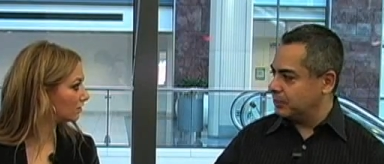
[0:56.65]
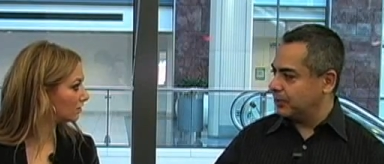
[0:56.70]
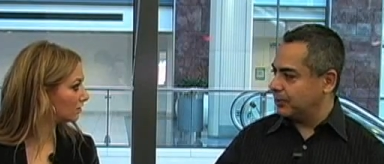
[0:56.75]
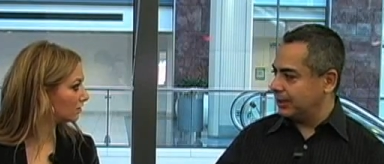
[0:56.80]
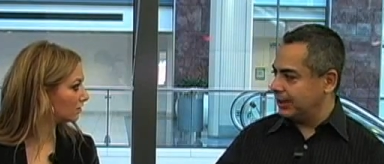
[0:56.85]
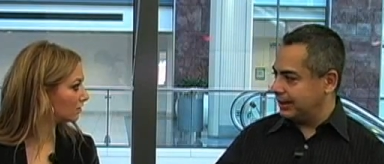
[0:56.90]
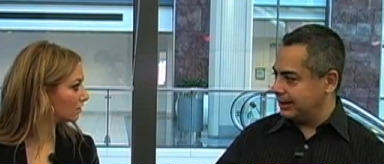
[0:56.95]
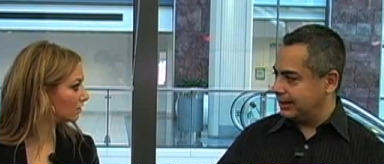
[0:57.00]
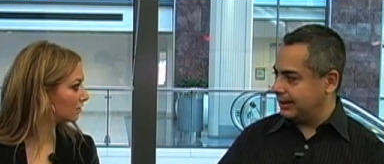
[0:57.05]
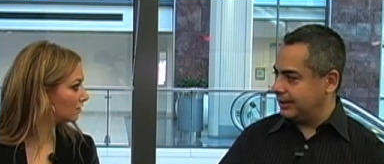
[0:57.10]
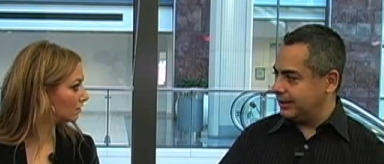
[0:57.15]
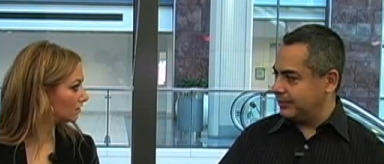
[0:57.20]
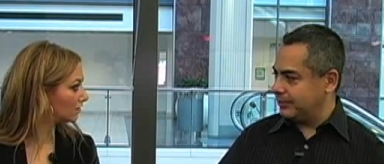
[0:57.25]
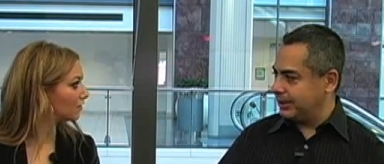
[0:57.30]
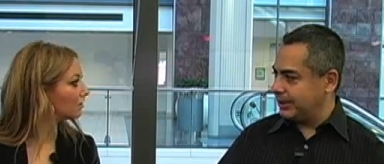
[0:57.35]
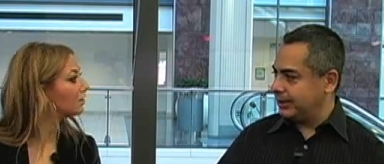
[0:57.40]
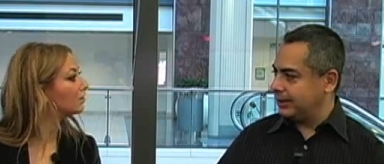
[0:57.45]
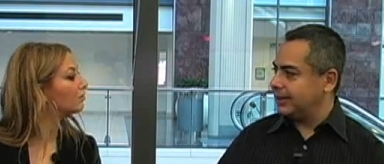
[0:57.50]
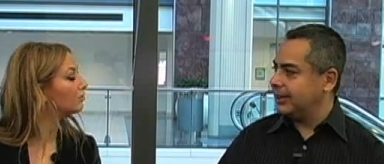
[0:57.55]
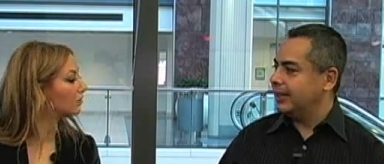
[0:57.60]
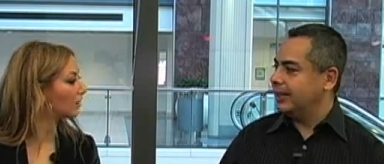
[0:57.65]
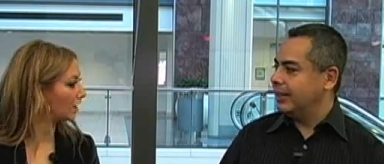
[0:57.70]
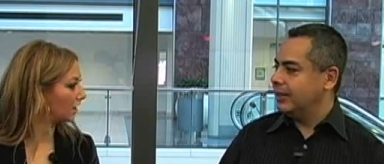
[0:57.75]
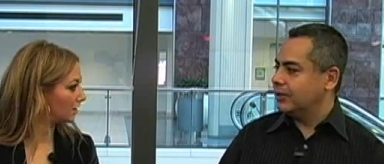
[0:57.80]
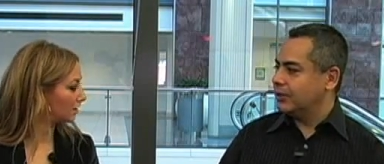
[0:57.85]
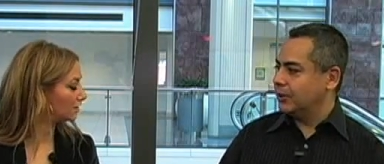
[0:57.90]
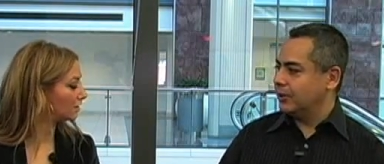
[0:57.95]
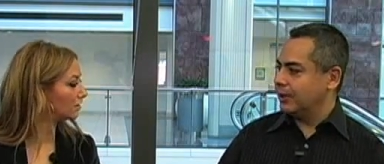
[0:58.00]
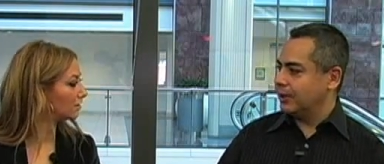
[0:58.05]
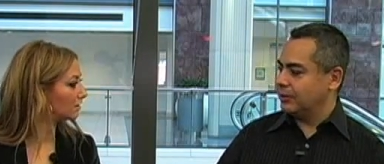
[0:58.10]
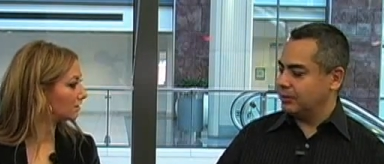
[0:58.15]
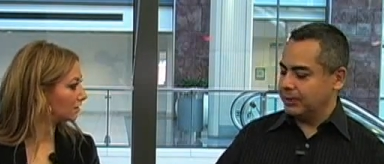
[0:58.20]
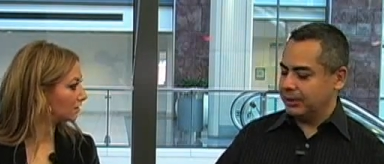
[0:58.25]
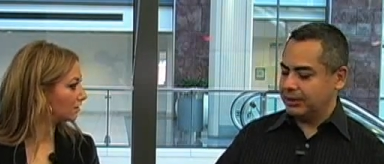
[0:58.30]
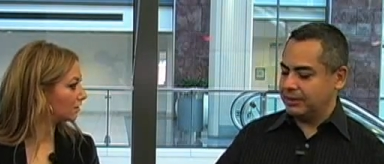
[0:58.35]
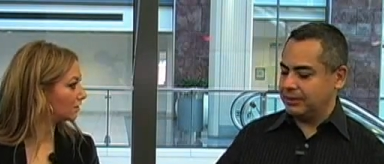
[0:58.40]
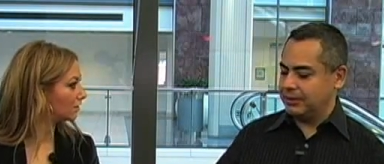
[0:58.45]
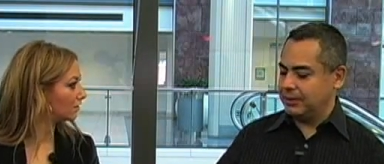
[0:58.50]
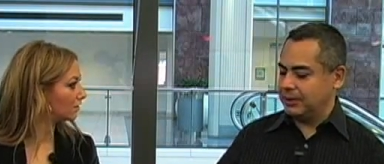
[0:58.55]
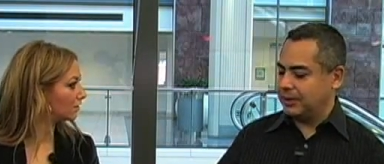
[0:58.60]
Speaker 1: born Latino men right. so that we
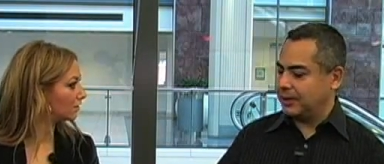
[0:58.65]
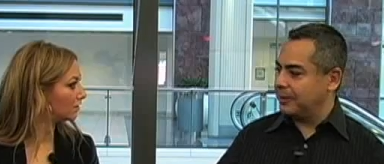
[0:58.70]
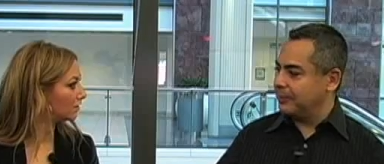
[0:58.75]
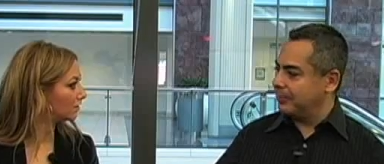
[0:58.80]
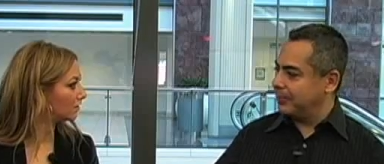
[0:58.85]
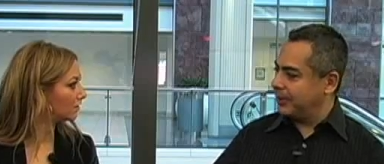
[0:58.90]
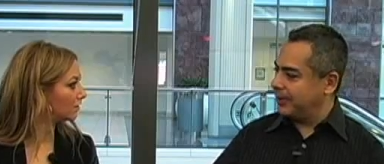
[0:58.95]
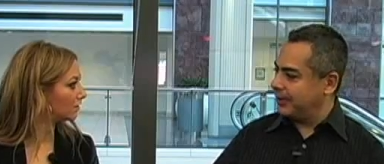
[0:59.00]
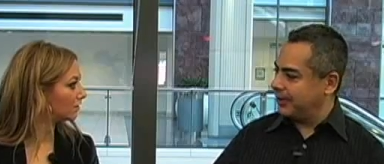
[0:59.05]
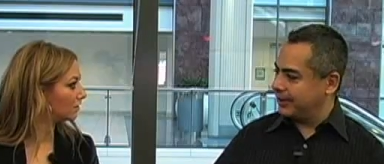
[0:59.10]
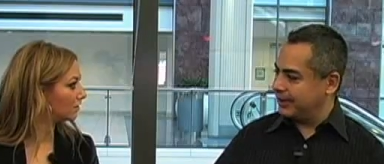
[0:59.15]
could compare